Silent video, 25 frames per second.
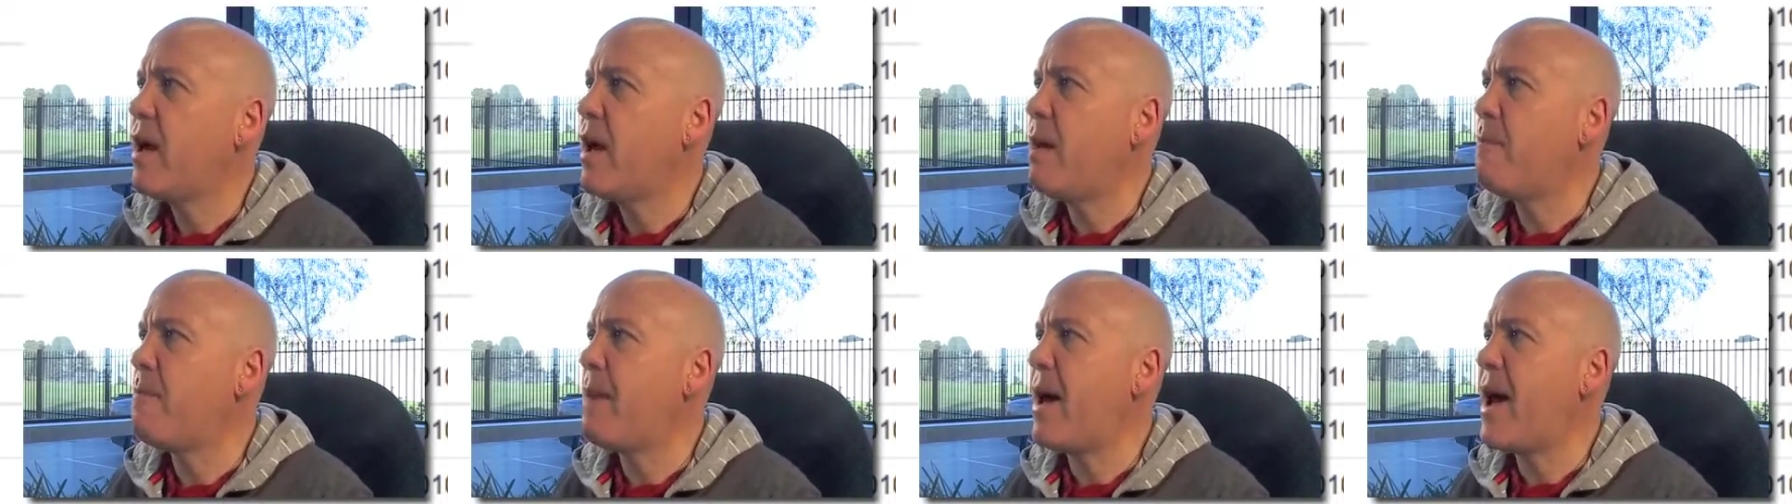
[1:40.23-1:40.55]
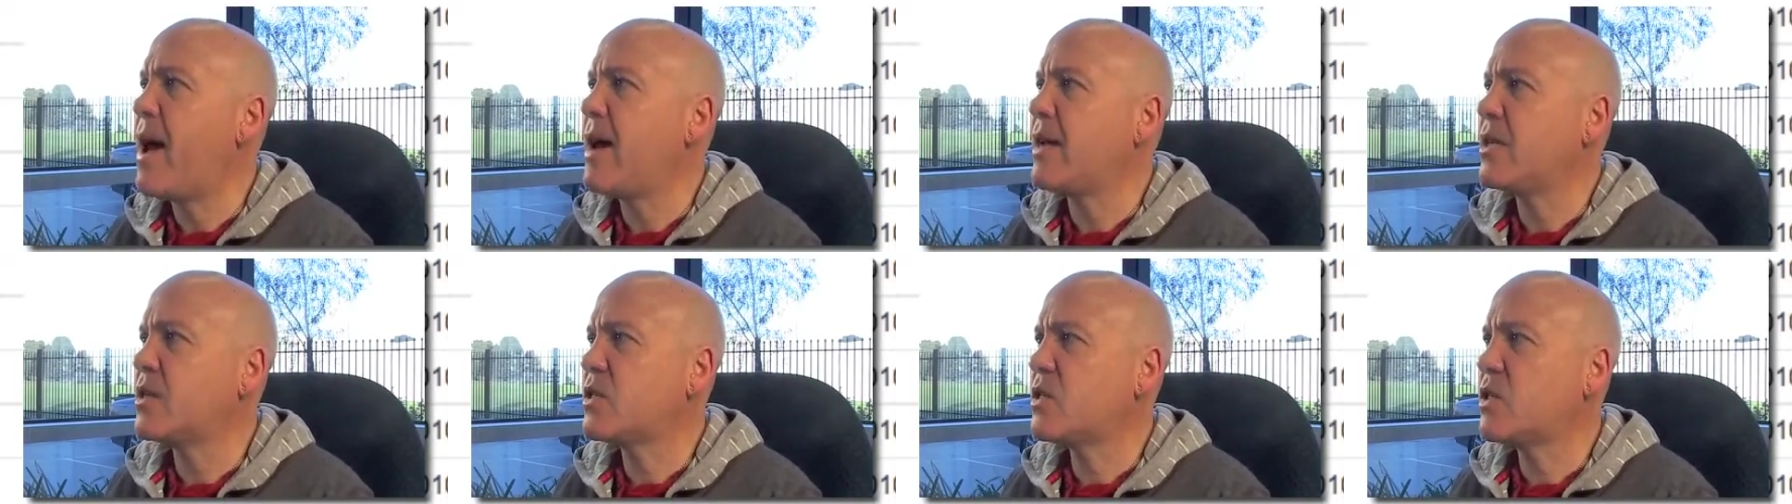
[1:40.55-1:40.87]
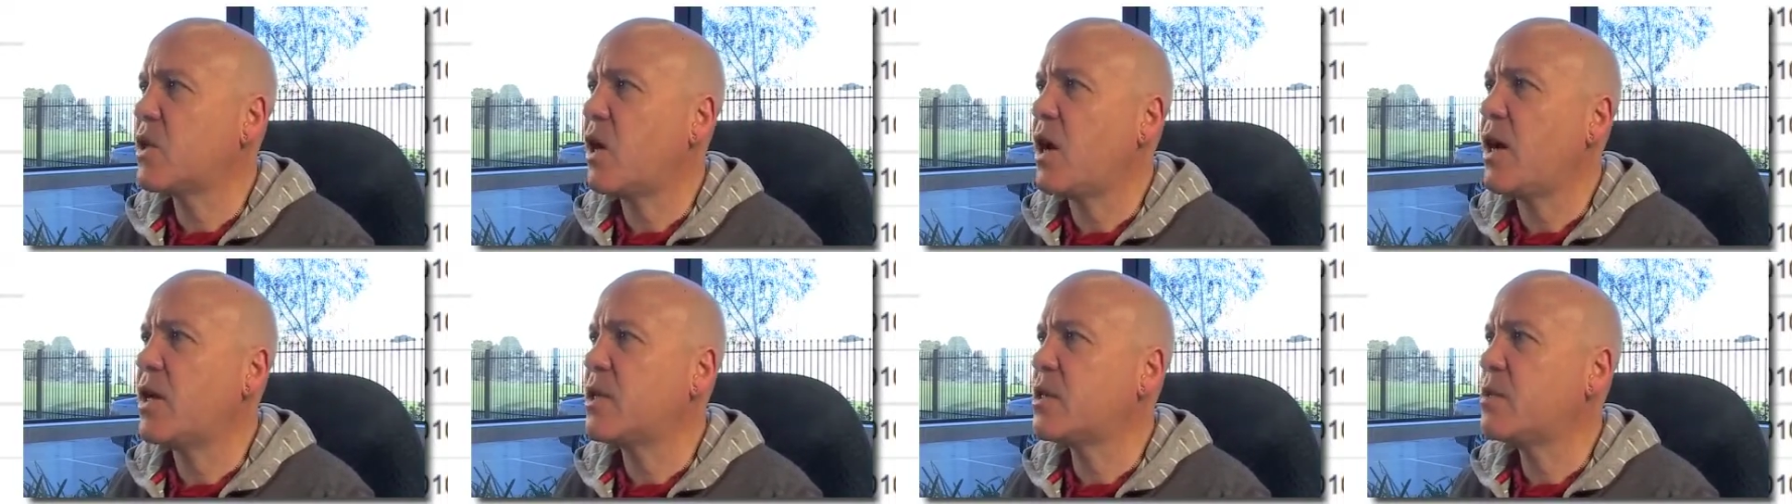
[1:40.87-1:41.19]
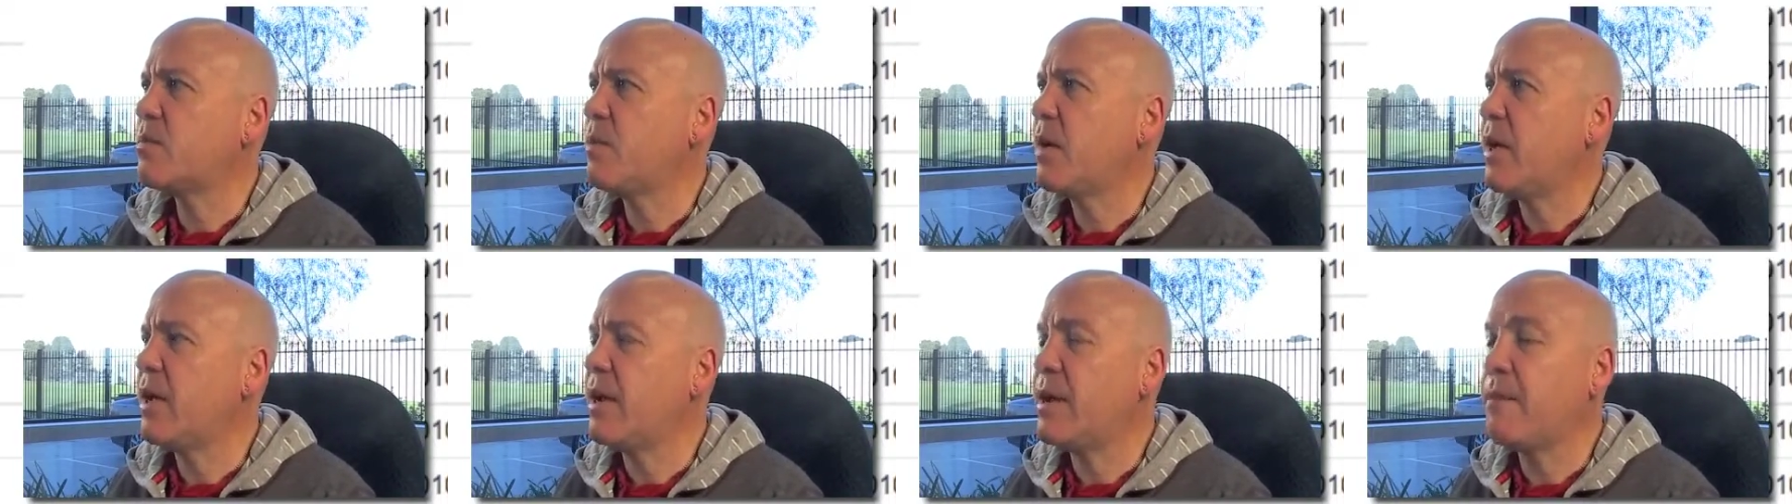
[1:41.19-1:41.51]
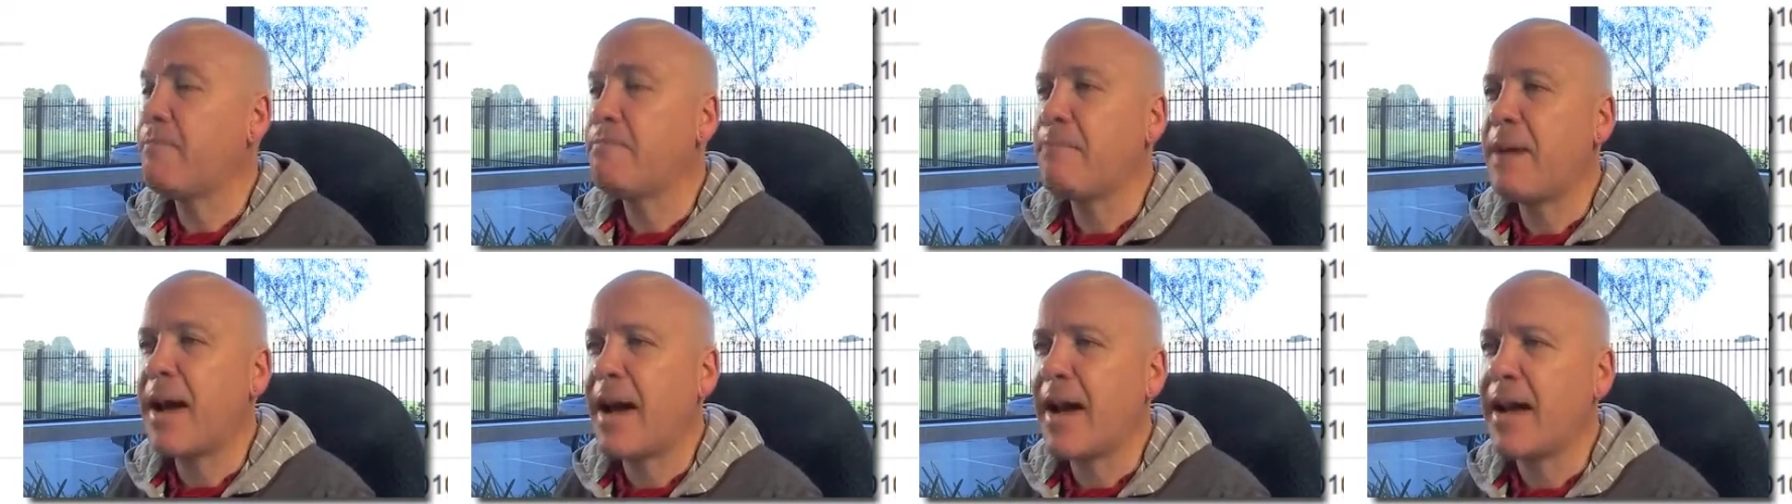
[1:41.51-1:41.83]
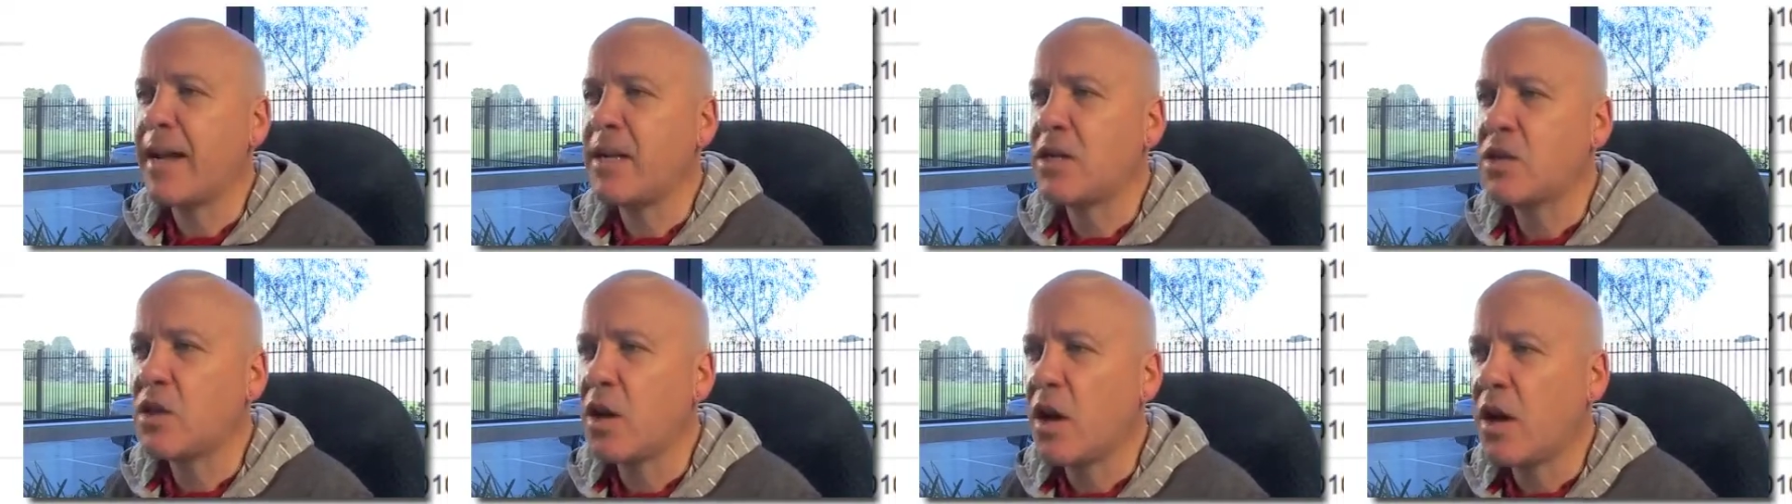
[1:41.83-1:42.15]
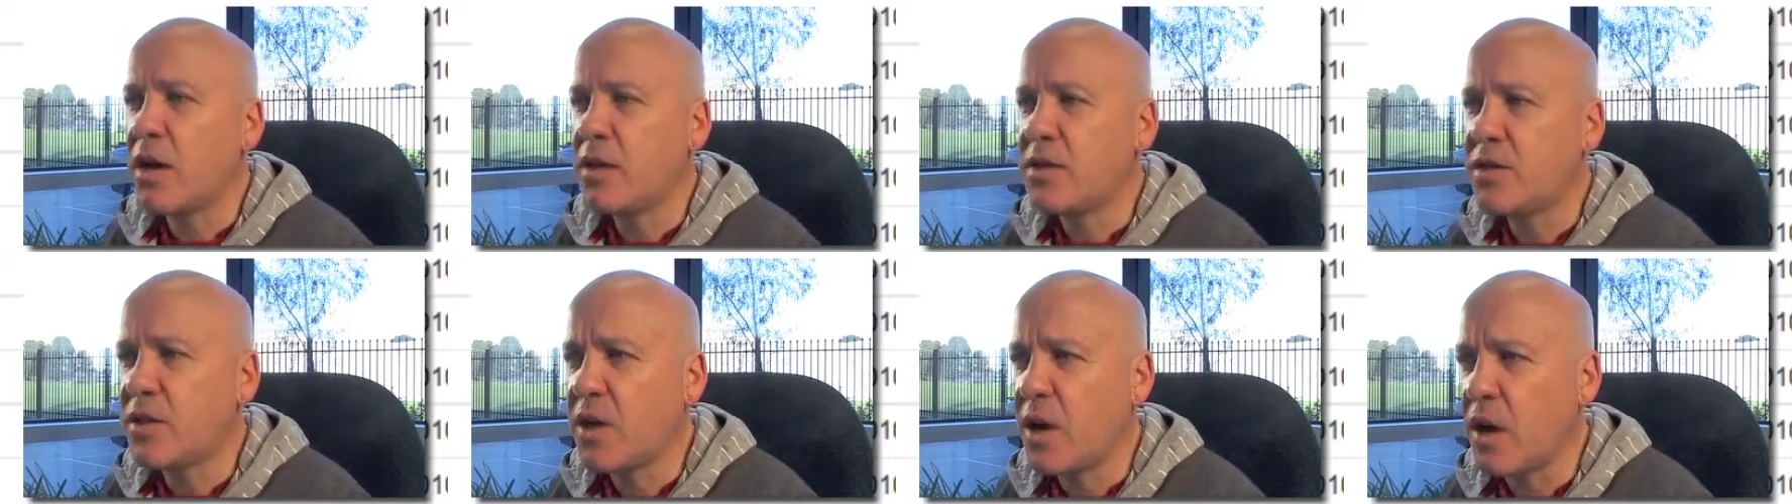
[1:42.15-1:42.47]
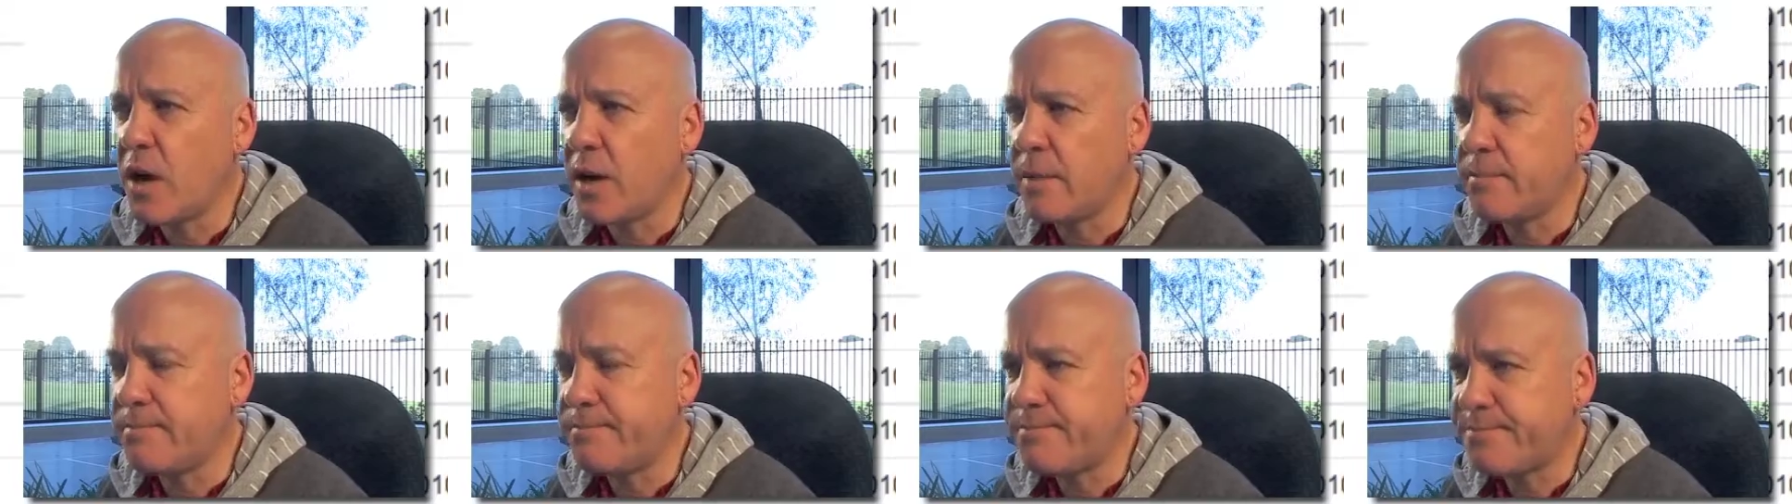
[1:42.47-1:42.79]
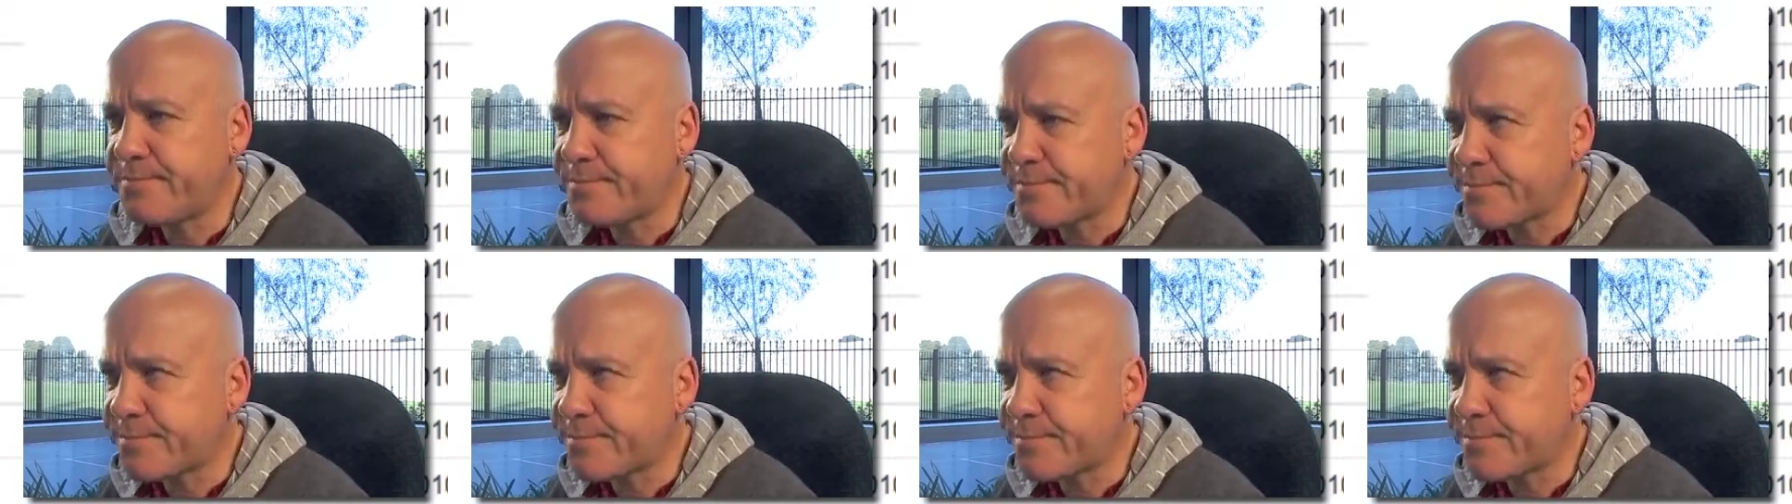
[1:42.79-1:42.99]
about site speed and page load time.